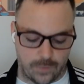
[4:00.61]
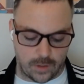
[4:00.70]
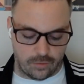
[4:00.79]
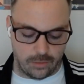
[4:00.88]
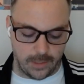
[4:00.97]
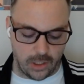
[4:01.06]

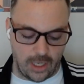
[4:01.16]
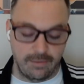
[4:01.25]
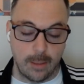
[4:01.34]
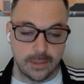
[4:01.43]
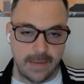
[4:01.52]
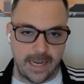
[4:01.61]
From the
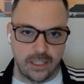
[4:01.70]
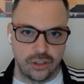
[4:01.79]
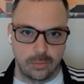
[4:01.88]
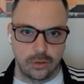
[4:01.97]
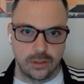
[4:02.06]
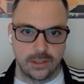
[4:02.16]
LiveOps manager
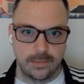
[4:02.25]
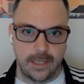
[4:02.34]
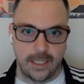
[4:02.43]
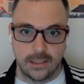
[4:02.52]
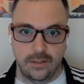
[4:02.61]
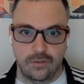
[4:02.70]

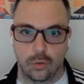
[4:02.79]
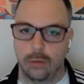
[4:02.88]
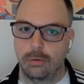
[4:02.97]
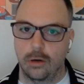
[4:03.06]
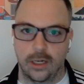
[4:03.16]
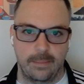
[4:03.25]
perspective or a
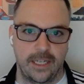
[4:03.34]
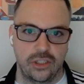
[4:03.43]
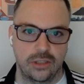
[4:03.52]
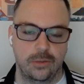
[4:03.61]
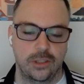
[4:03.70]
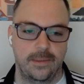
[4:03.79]
product manager's
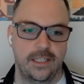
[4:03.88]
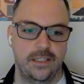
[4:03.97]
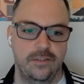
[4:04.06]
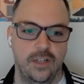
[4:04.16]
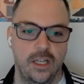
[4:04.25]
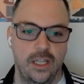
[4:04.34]
perspective,
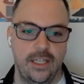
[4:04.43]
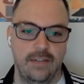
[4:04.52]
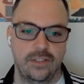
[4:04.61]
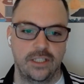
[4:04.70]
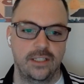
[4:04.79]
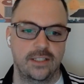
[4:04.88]
you have
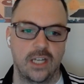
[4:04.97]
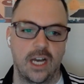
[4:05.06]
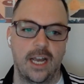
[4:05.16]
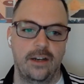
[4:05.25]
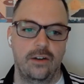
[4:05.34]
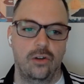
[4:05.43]
to
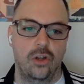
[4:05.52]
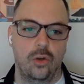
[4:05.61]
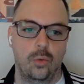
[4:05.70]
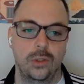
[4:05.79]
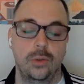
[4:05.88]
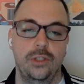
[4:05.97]
decide
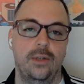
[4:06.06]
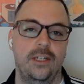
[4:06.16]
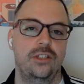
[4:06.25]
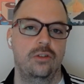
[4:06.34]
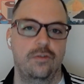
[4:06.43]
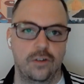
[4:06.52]
which one do I
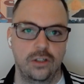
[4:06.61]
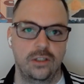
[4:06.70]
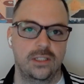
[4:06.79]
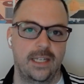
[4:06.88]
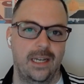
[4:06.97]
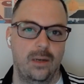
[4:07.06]
show
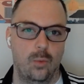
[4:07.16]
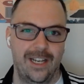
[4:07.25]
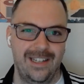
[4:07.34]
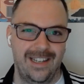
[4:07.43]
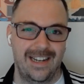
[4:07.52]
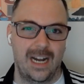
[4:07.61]
first and
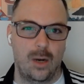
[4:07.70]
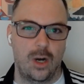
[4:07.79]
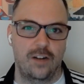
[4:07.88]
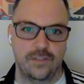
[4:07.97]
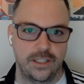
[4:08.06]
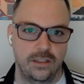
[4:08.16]
when and how
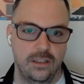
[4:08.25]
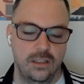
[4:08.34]
often.